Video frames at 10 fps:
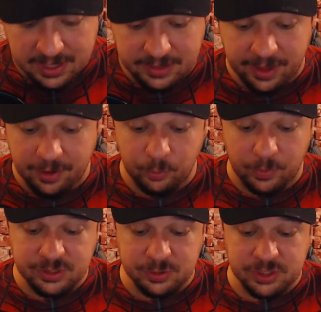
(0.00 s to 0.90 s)
they are the
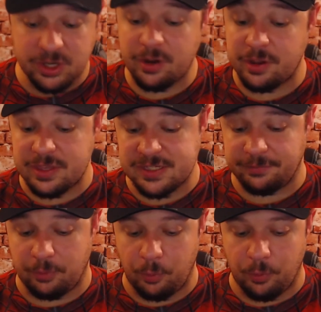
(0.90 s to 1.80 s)
ones who started the
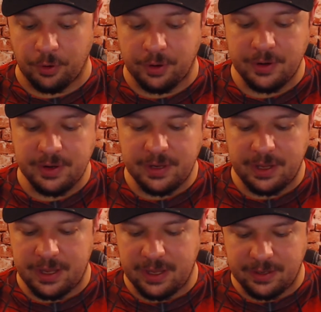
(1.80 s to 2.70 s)
Civil War
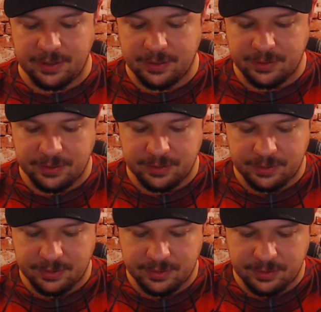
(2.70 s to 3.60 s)
in
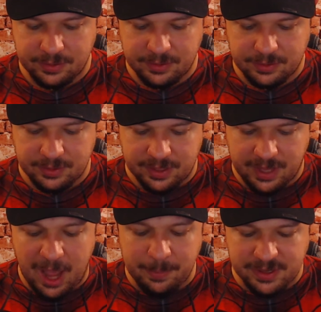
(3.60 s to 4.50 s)
the
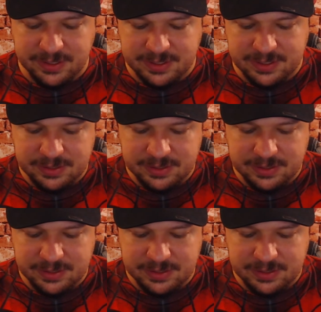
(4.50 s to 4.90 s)
comics.